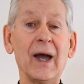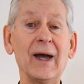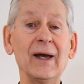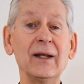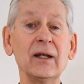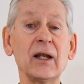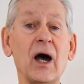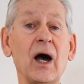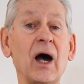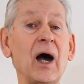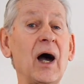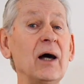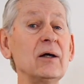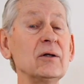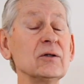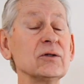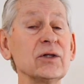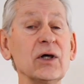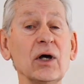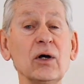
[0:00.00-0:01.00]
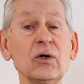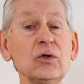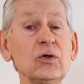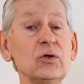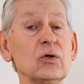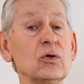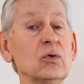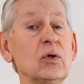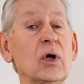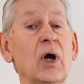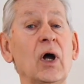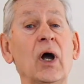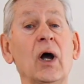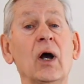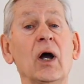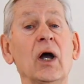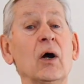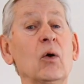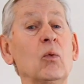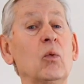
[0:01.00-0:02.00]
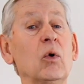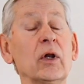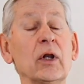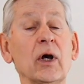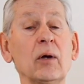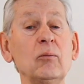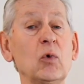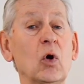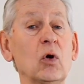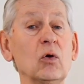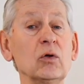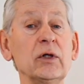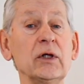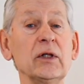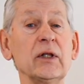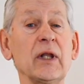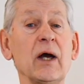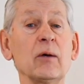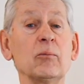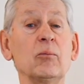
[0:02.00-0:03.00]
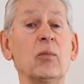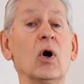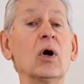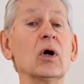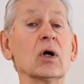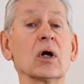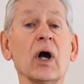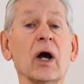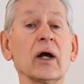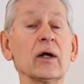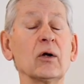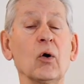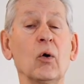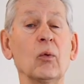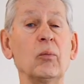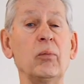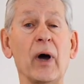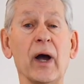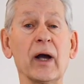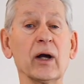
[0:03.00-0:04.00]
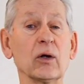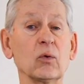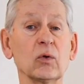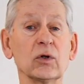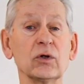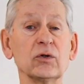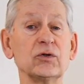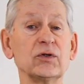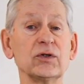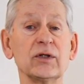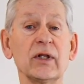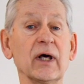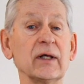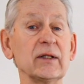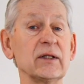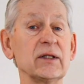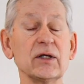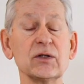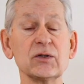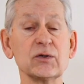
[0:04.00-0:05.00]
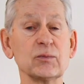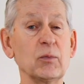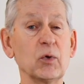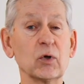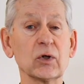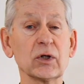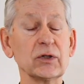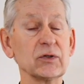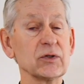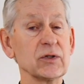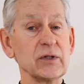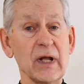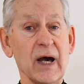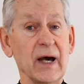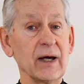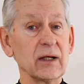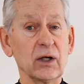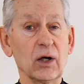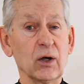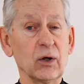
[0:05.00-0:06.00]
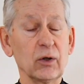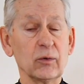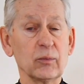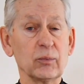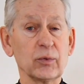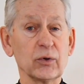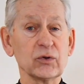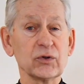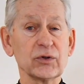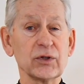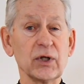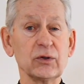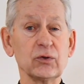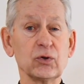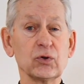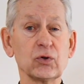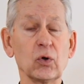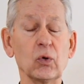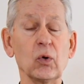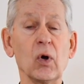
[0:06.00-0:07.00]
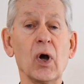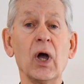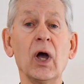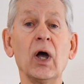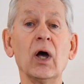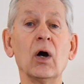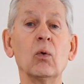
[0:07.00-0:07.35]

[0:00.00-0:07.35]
And I'll tell you, when I'm holding that book, I go backwards that this book is not 100% true.